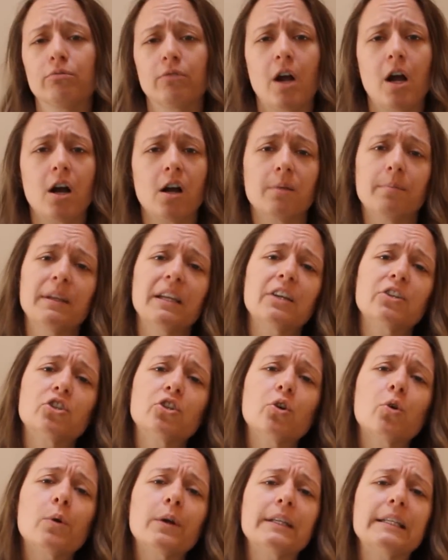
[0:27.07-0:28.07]
wrong because
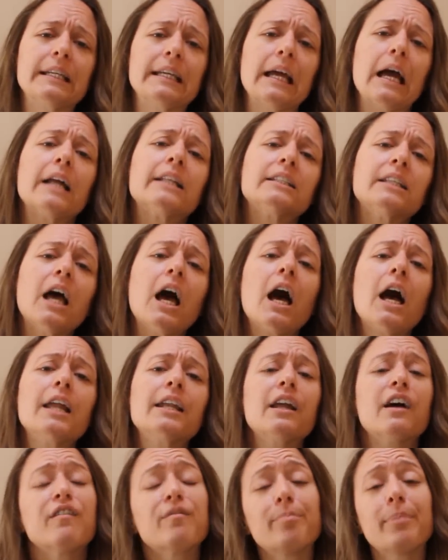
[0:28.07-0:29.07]
you're going to get a
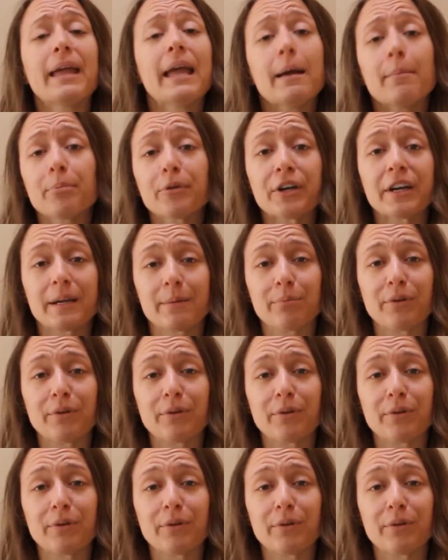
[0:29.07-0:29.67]
ton of pampering